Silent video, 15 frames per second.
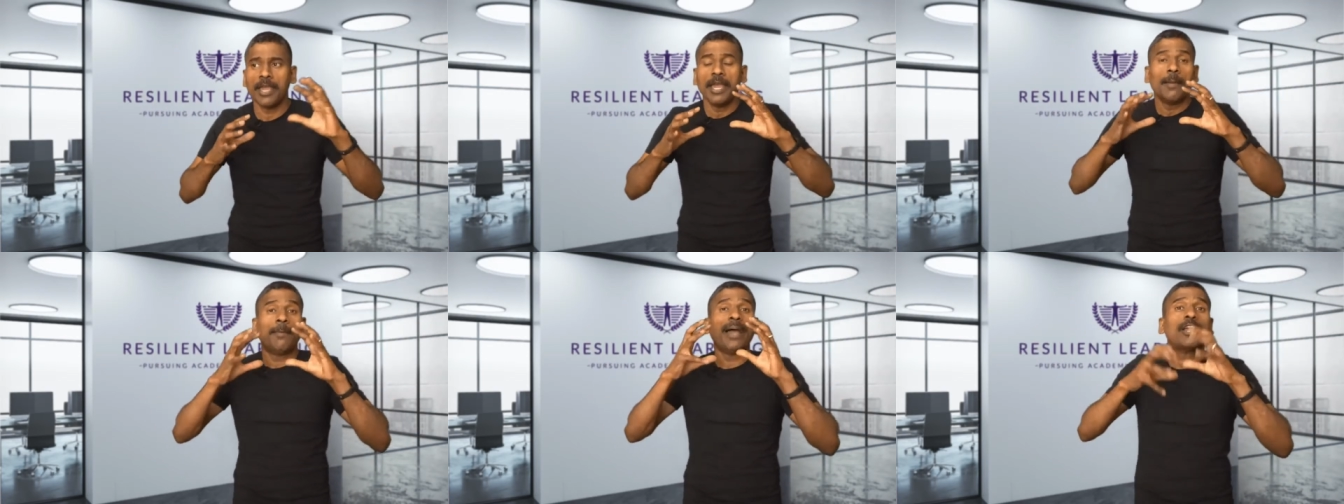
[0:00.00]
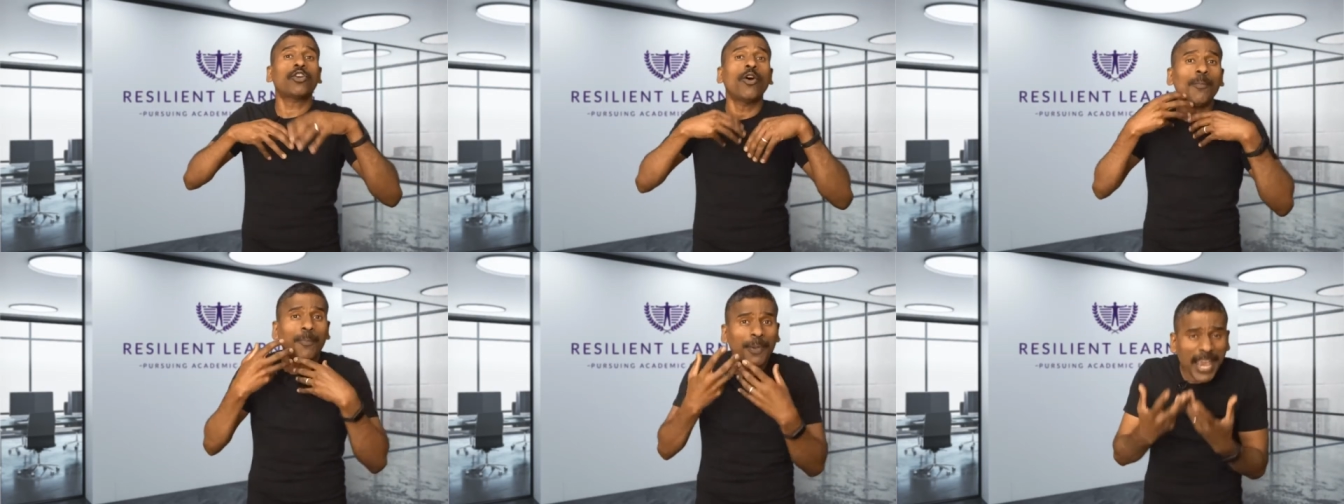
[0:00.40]
by
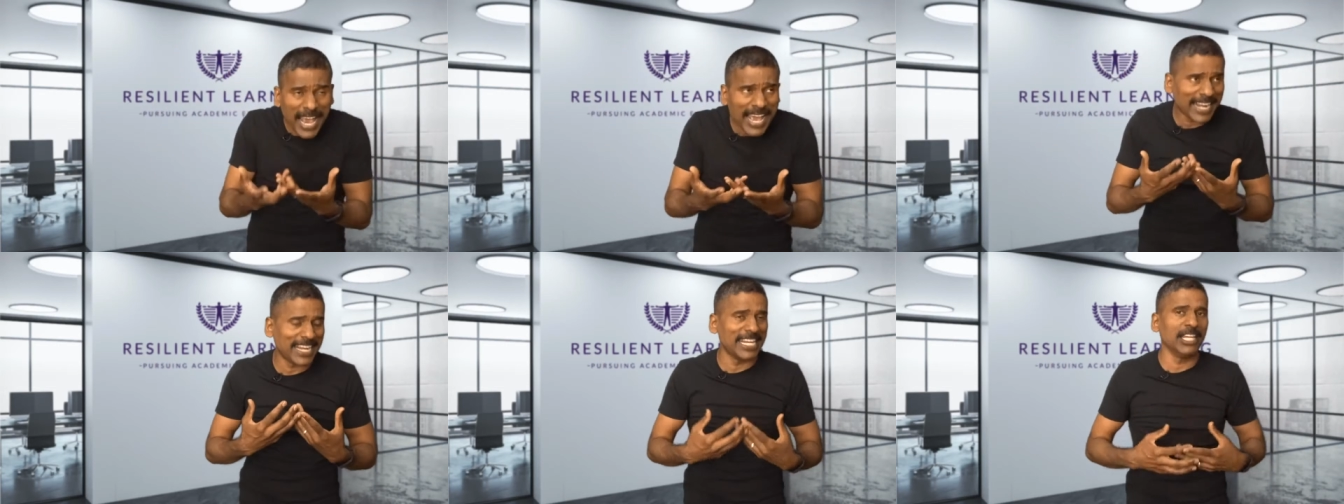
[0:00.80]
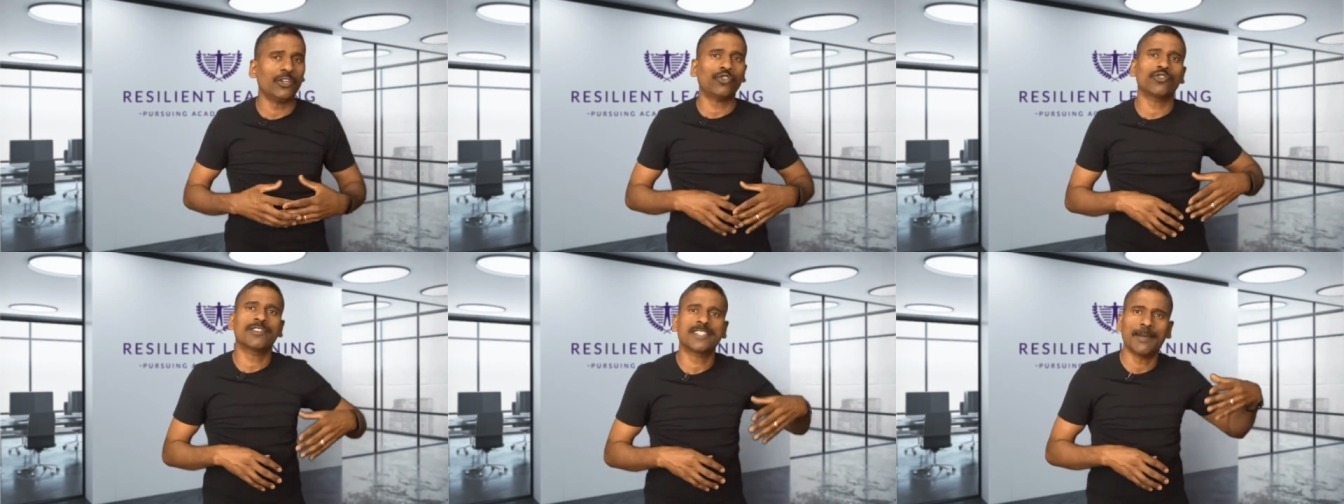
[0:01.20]
comparing it
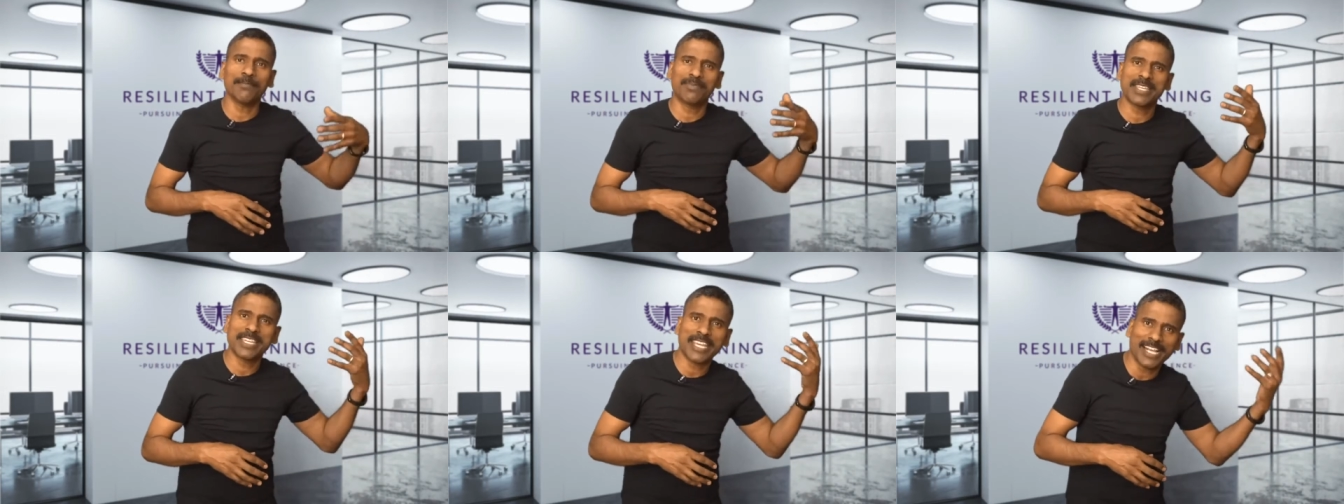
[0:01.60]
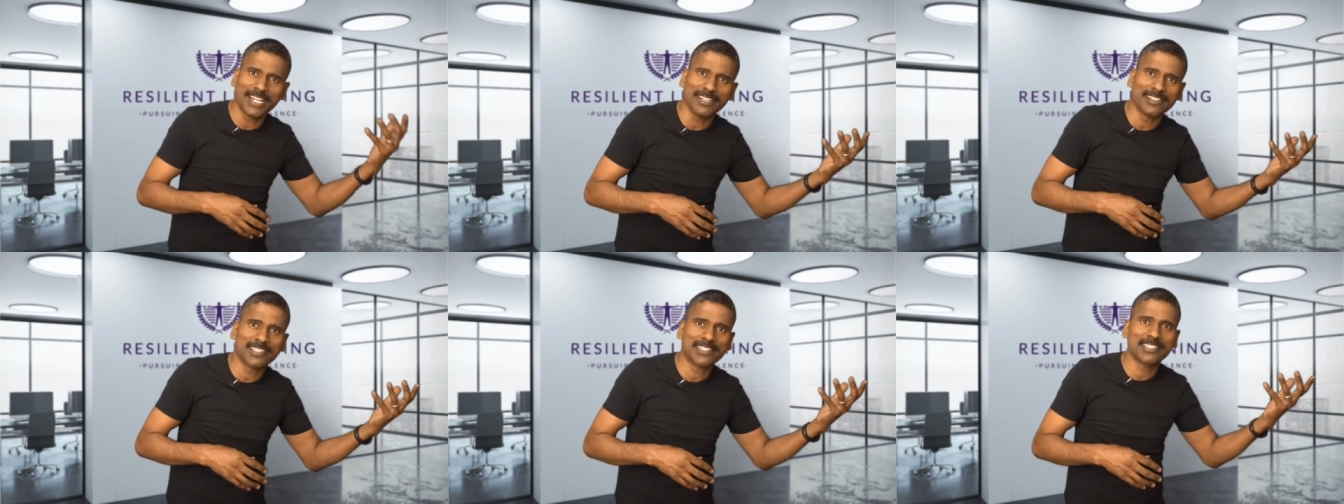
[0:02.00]
to something
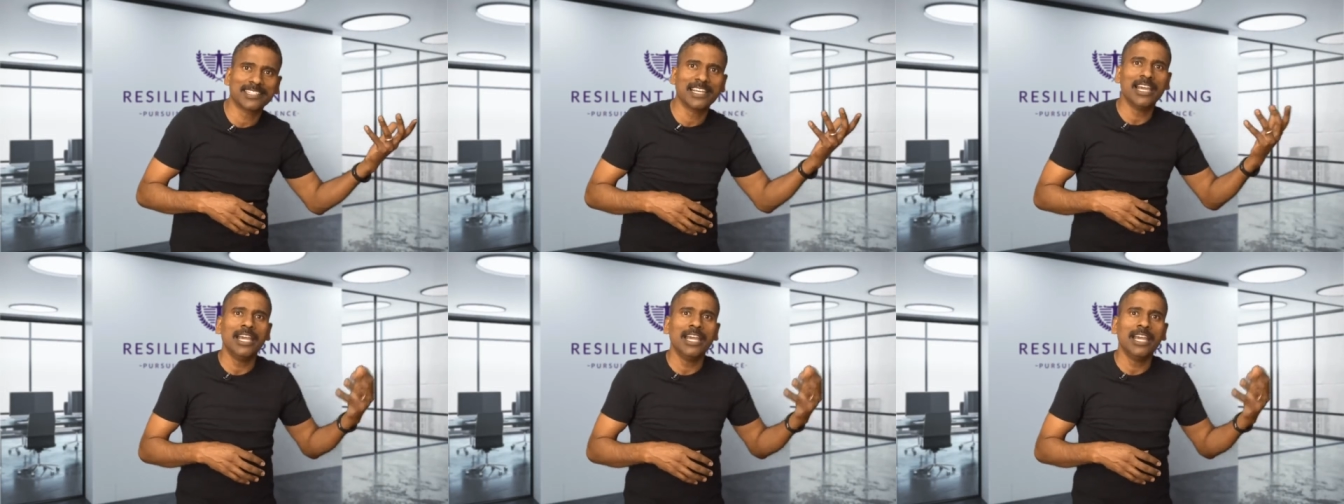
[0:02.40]
else.